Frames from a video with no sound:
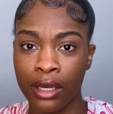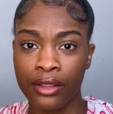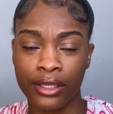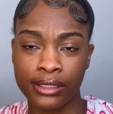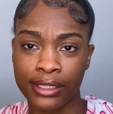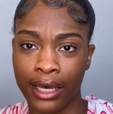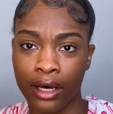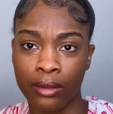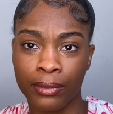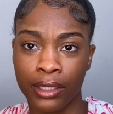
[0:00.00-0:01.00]
their
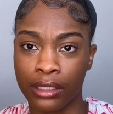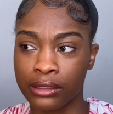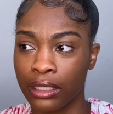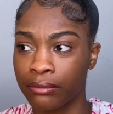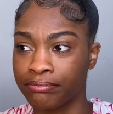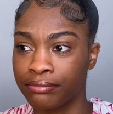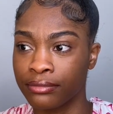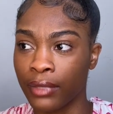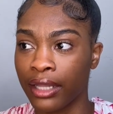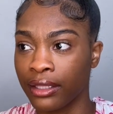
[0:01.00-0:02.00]
scalp and I'll say,
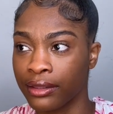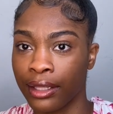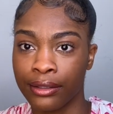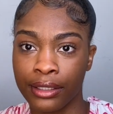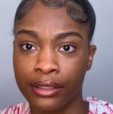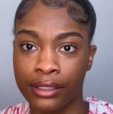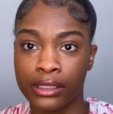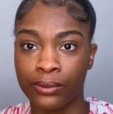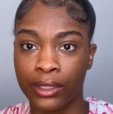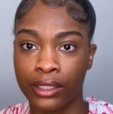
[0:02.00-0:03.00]
I think they need
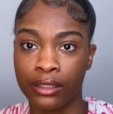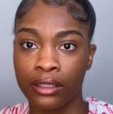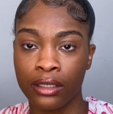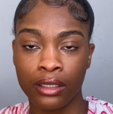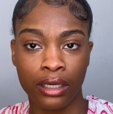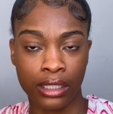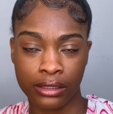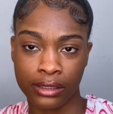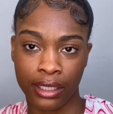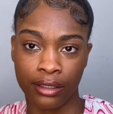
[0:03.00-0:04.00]
this one
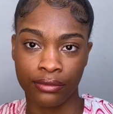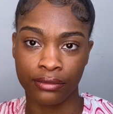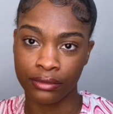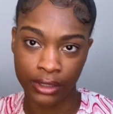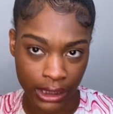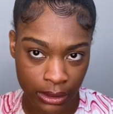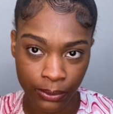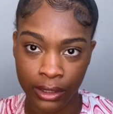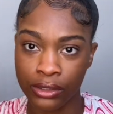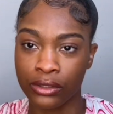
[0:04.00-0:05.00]
instead of this
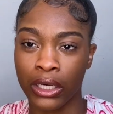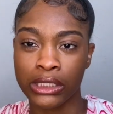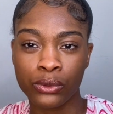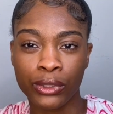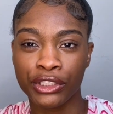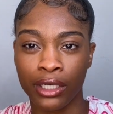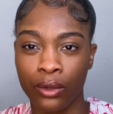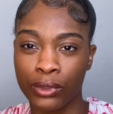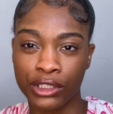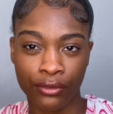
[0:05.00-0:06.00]
one. So I'll switch out
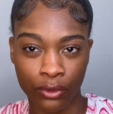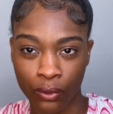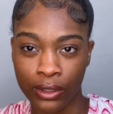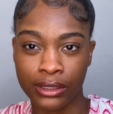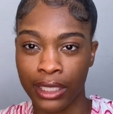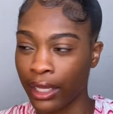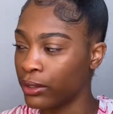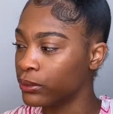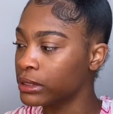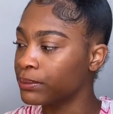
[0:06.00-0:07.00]
whichever oils that I
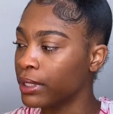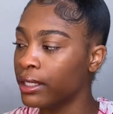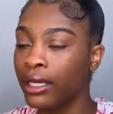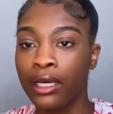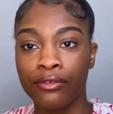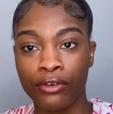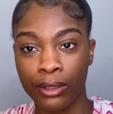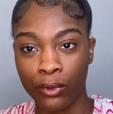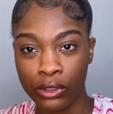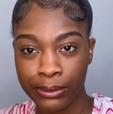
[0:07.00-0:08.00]
use. But for the
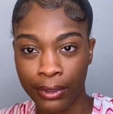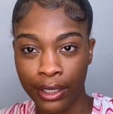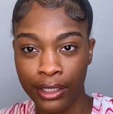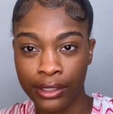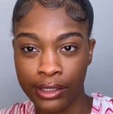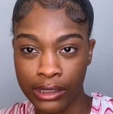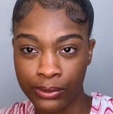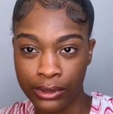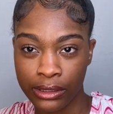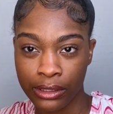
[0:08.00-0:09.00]
most part, this
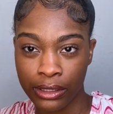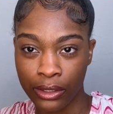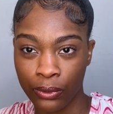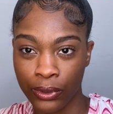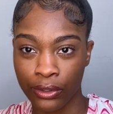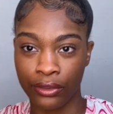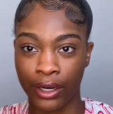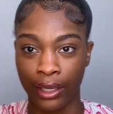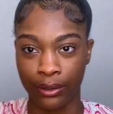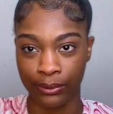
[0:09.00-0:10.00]
was the oil that
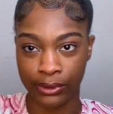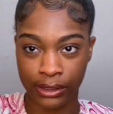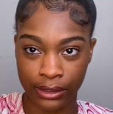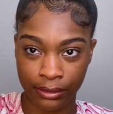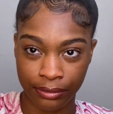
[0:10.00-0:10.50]
I use.